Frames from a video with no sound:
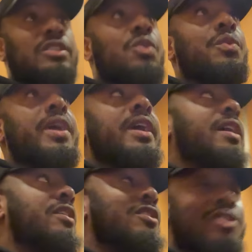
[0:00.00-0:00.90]
so
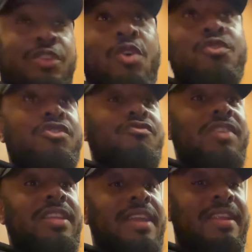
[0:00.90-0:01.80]
we're on Stone
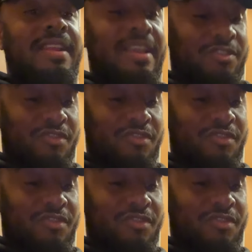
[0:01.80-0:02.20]
Street and the next